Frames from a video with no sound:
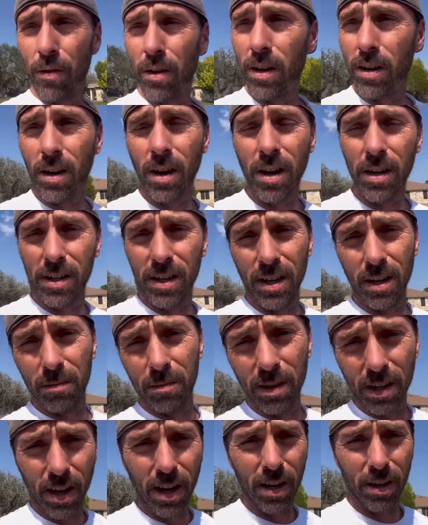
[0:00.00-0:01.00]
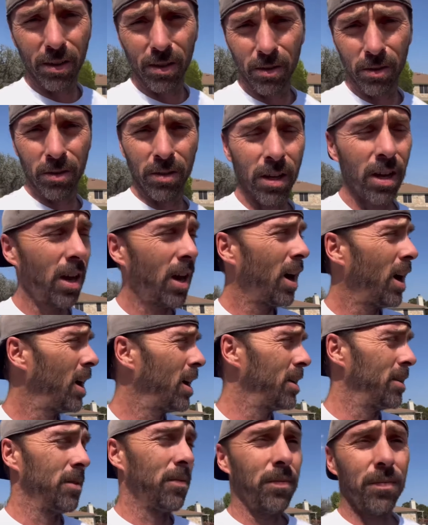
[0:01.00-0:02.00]
goddamn day, dude.
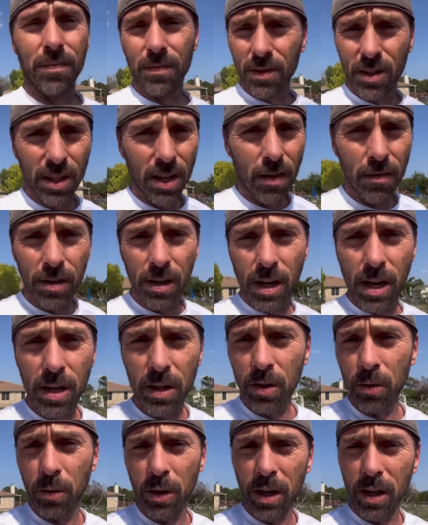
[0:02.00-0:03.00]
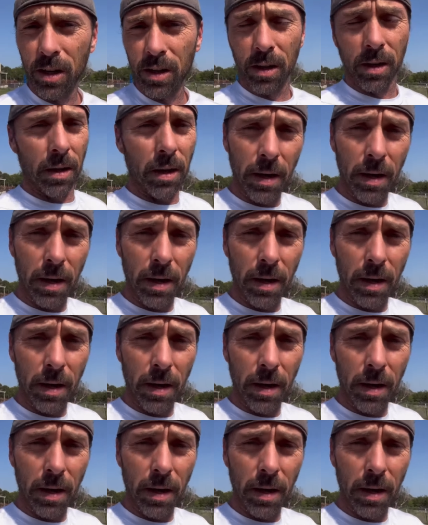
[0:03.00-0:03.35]
Seven days a week.